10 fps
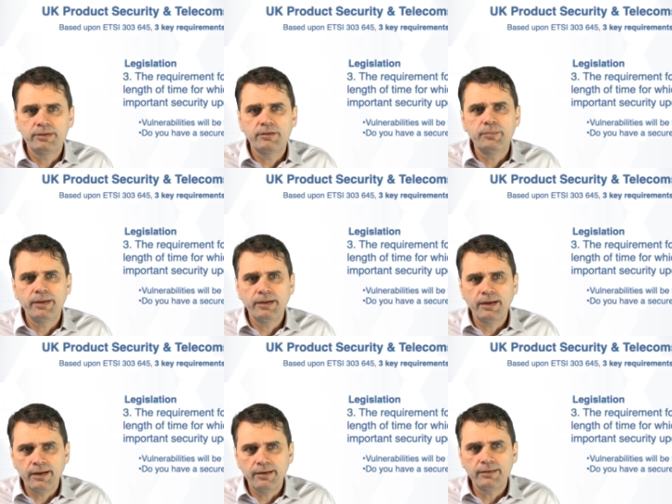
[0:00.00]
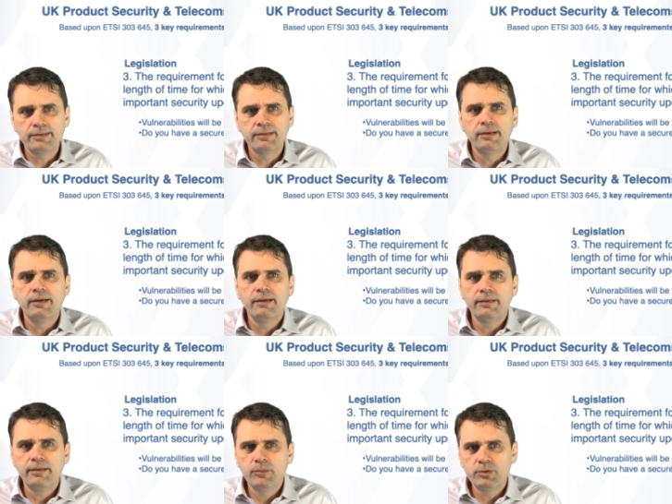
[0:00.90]
of being hacked,
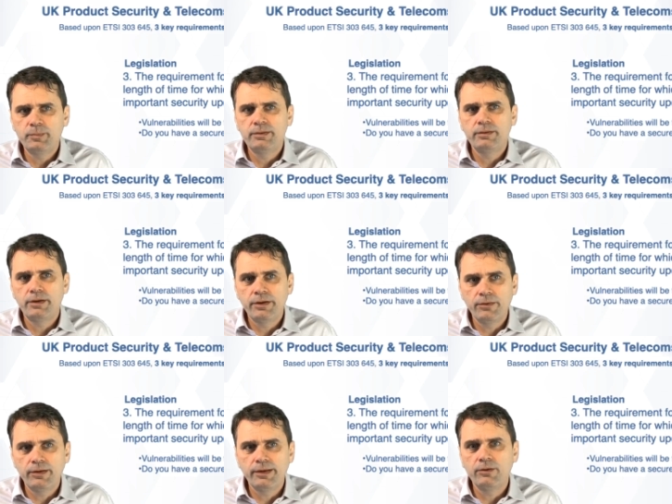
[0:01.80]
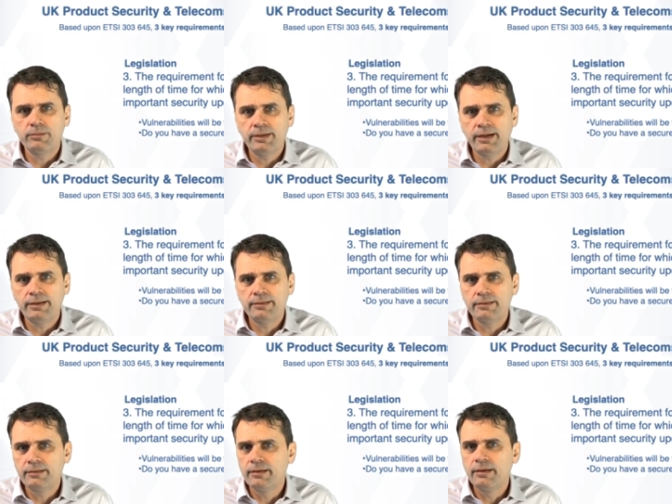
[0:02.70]
they must be securely updated.
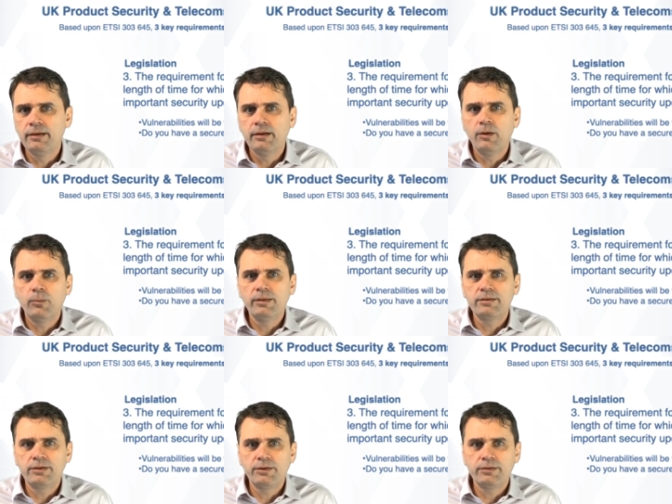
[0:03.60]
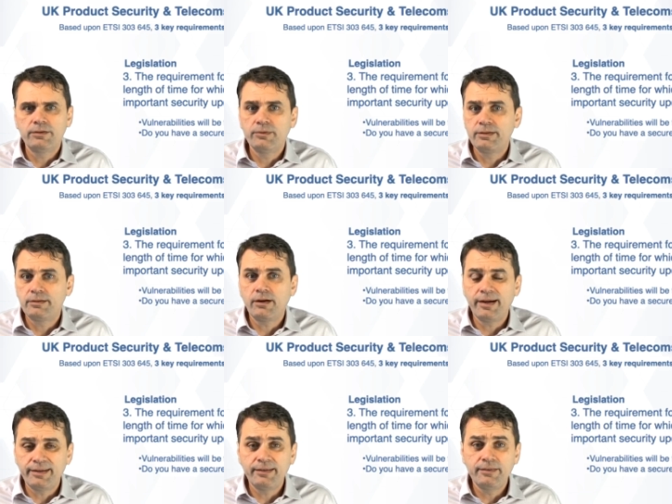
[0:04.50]
And when security risks are
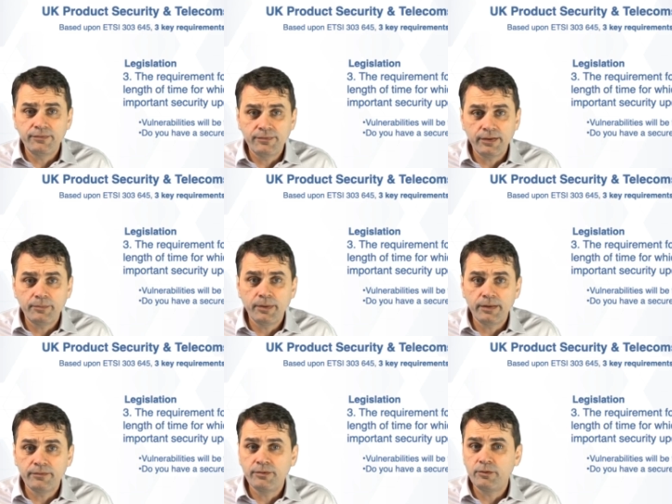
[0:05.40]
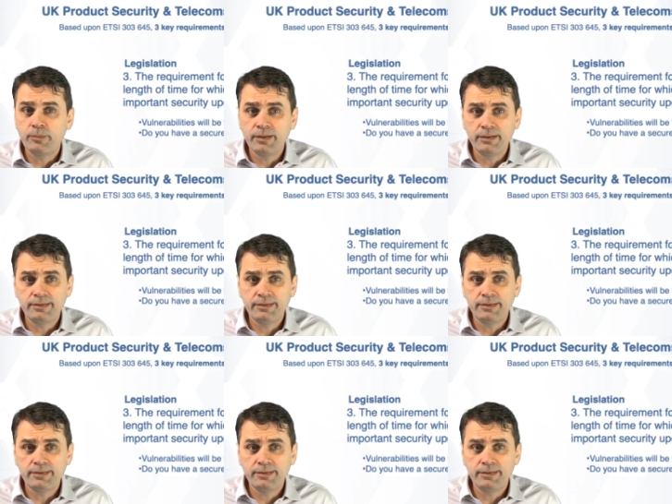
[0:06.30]
identified by the vulnerability